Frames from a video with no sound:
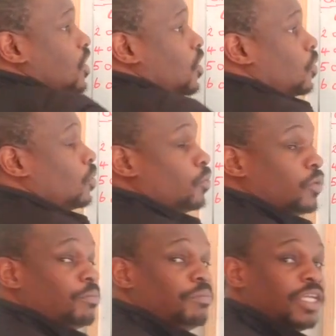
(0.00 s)
now
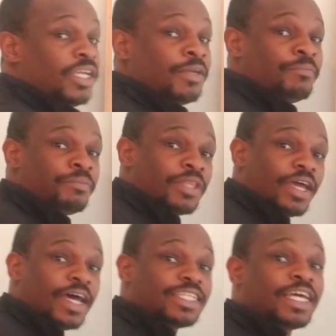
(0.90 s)
would be
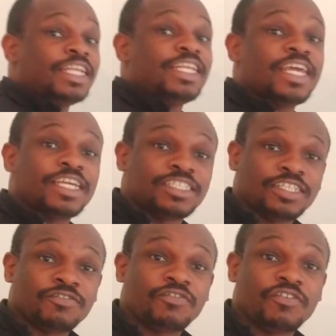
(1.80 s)
at a
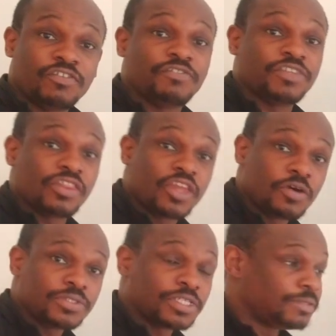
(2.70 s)
negative
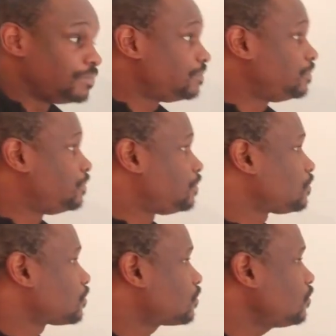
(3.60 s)
50,000.
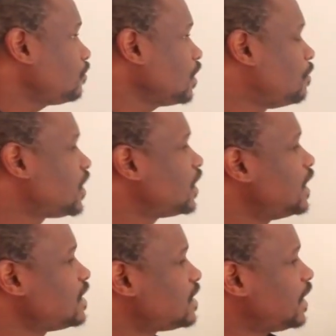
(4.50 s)
But
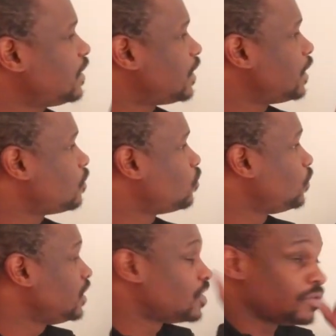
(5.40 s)
let's say then
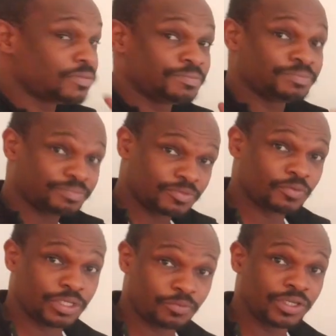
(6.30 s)
we know
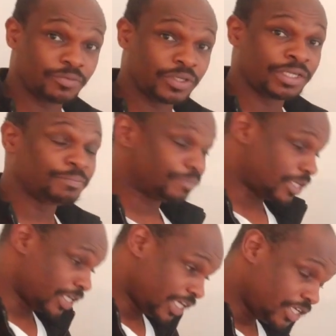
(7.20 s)
we
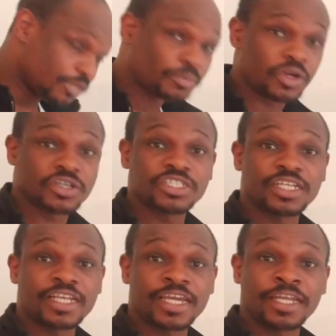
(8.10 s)
are in the
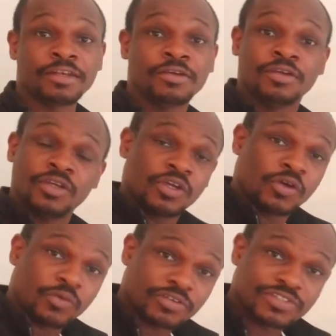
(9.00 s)
production line,
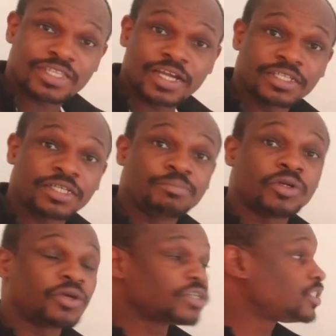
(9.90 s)
we've started
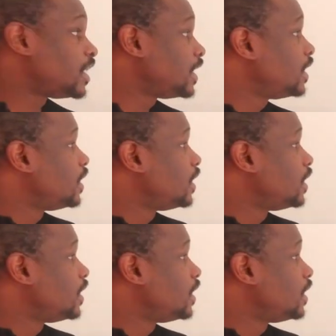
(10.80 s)
production,